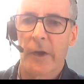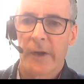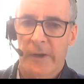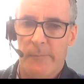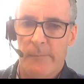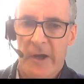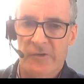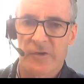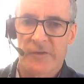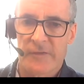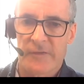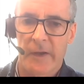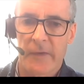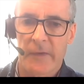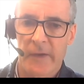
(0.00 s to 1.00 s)
and one of the
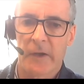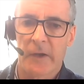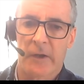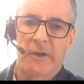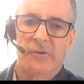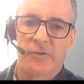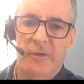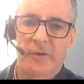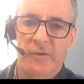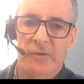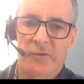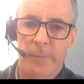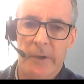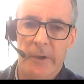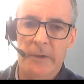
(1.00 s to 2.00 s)
measures that I think countries
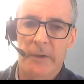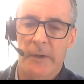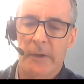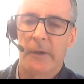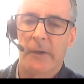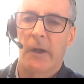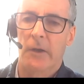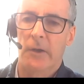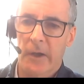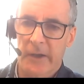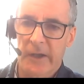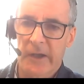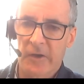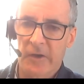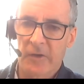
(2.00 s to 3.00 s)
should be
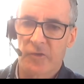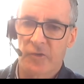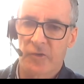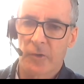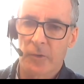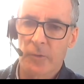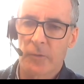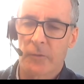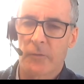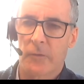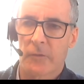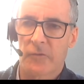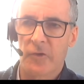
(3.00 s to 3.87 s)
looking to